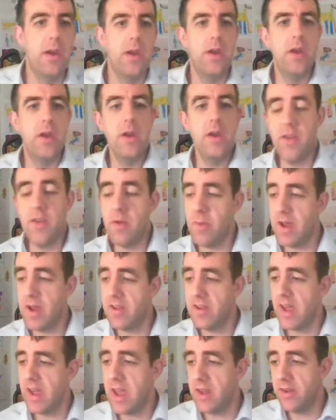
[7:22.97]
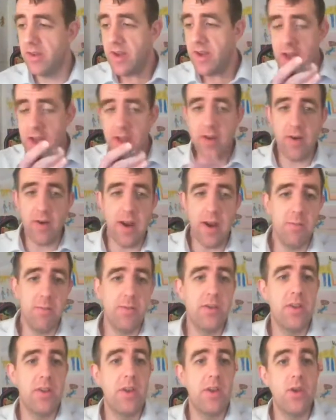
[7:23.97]
So by scale
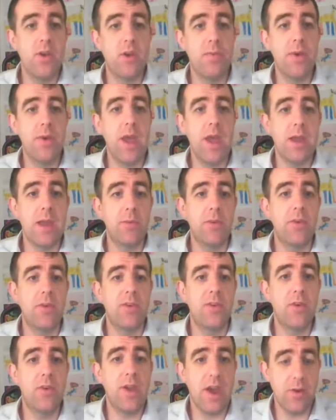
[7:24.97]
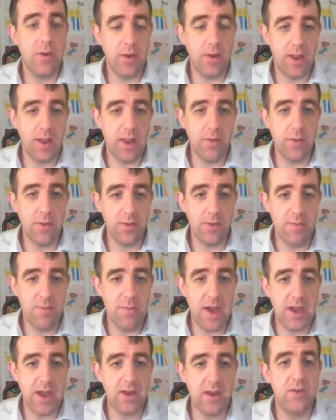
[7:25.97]
diagrams, you'll be able to calculate what the
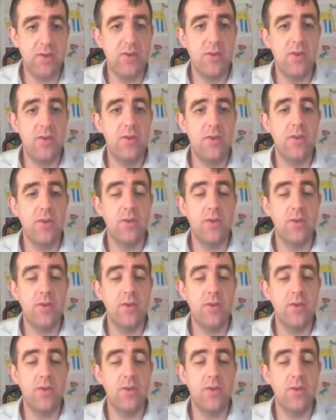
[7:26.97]
magnitude,